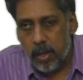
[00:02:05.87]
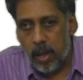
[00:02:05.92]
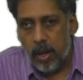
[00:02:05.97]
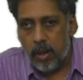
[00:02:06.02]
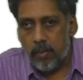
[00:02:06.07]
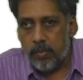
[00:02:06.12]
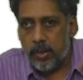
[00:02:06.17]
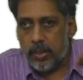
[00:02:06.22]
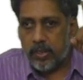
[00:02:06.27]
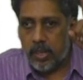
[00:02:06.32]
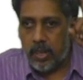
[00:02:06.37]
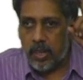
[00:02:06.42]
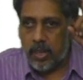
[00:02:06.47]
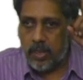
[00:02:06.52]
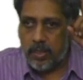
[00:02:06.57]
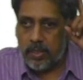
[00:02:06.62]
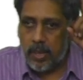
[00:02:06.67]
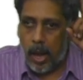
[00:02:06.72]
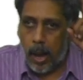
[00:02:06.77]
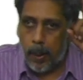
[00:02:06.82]
which
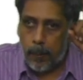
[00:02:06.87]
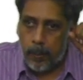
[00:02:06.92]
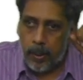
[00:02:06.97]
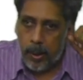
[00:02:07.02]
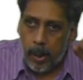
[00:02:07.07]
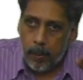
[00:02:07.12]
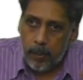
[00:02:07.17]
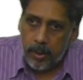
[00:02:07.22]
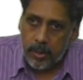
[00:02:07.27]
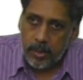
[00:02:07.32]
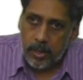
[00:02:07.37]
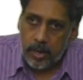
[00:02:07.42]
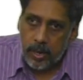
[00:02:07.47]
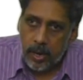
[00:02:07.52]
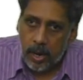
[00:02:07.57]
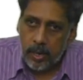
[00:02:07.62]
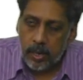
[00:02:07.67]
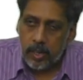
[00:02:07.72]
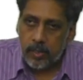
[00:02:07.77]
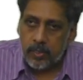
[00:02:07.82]
is uh, permitted
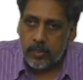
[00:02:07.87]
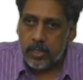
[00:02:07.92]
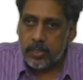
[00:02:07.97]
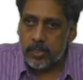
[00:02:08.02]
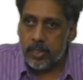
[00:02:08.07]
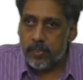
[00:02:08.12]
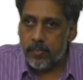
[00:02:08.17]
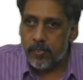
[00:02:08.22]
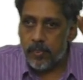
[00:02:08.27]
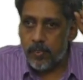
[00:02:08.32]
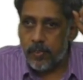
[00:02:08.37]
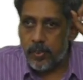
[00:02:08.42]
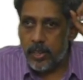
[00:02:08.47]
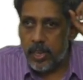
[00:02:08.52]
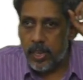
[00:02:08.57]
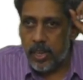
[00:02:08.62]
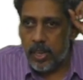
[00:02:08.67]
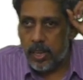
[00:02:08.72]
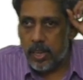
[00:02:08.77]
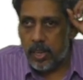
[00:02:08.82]
under section
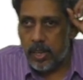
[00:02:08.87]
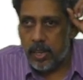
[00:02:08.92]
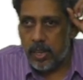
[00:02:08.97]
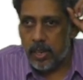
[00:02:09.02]
52,